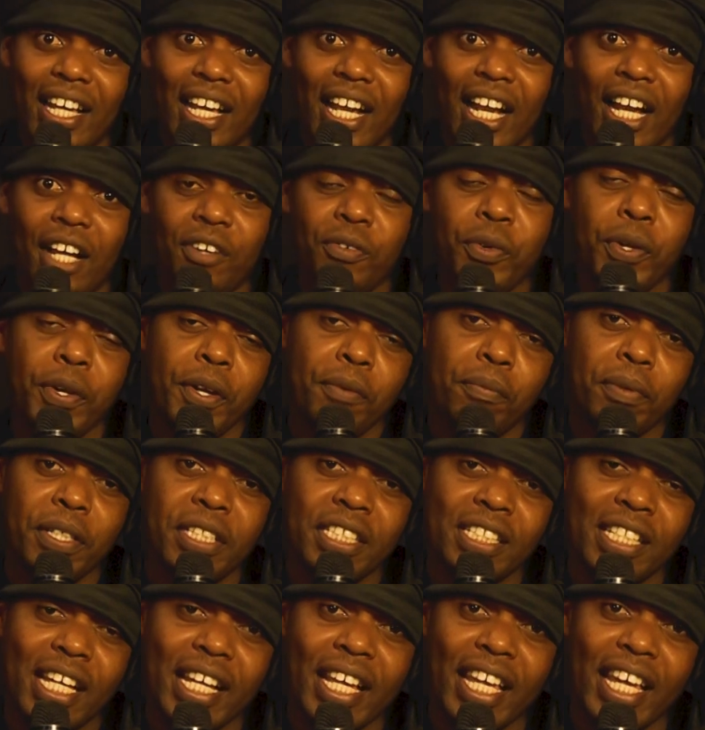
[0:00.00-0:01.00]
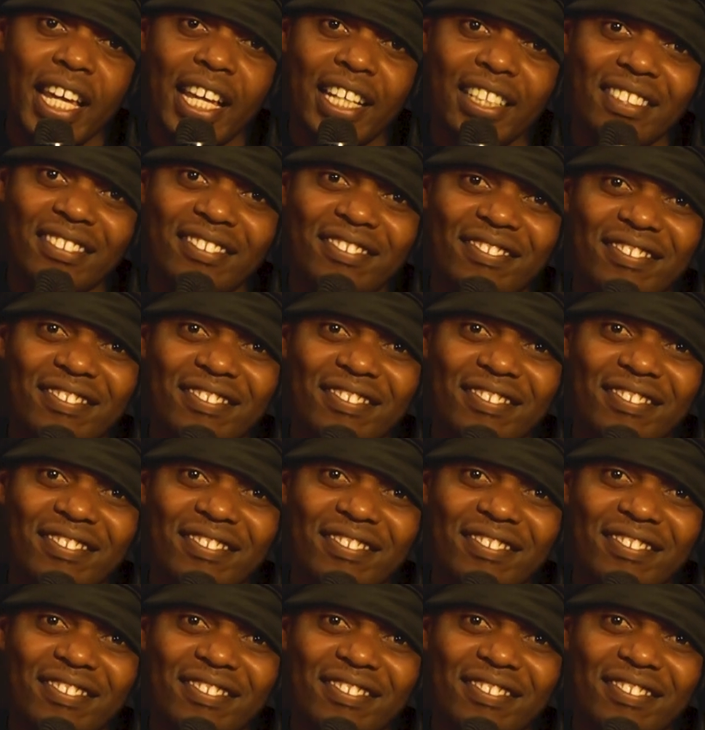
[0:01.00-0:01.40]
Can we repeat it again?